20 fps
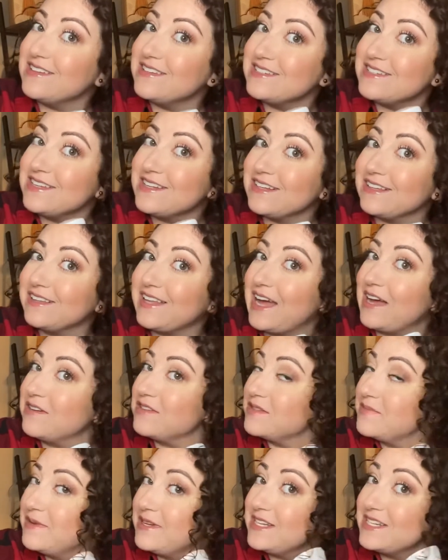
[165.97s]
it
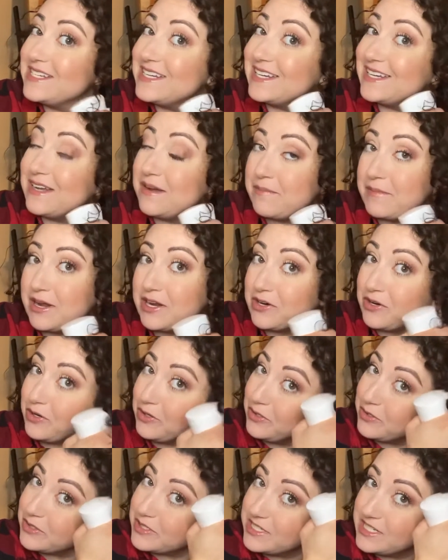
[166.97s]
allows me to get my
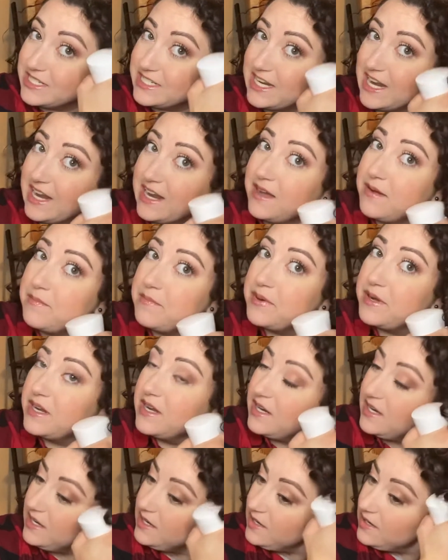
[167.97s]
curls damp
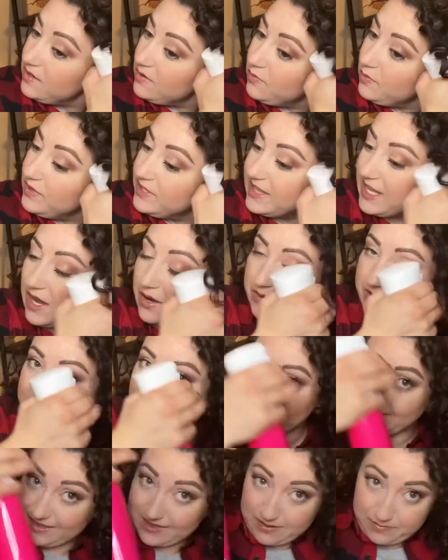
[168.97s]
without
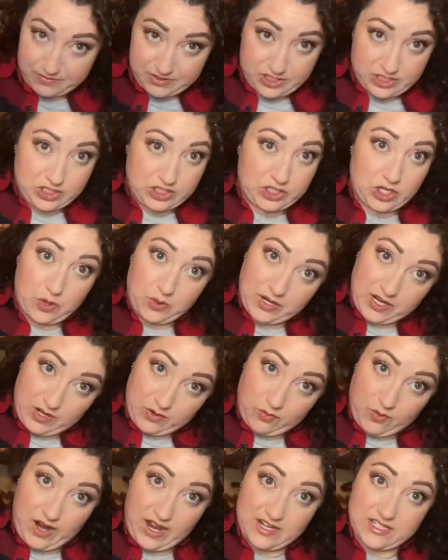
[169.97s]
getting them
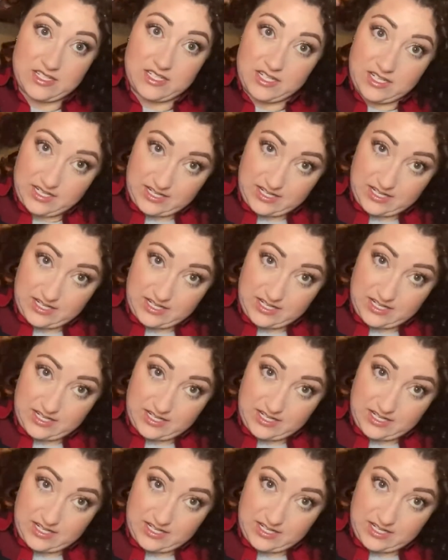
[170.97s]
soaking wet.